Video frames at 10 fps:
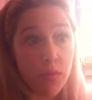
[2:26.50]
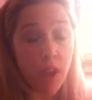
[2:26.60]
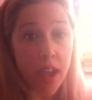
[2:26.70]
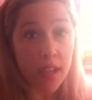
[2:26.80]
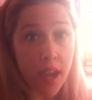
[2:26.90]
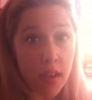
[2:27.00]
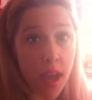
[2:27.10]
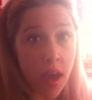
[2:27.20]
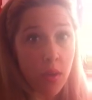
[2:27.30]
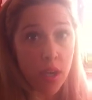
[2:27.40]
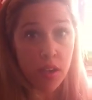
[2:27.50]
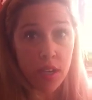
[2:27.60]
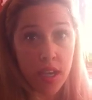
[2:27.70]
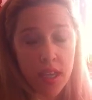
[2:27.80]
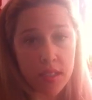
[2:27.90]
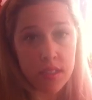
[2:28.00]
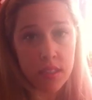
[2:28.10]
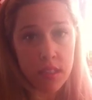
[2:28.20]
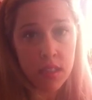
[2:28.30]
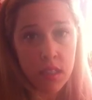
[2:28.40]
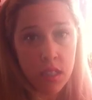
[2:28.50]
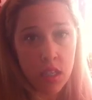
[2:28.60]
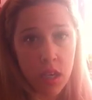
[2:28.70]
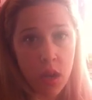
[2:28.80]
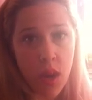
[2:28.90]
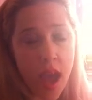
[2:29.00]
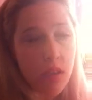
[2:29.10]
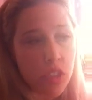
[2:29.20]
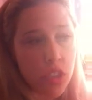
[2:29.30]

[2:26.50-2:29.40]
find out how are your kids. How's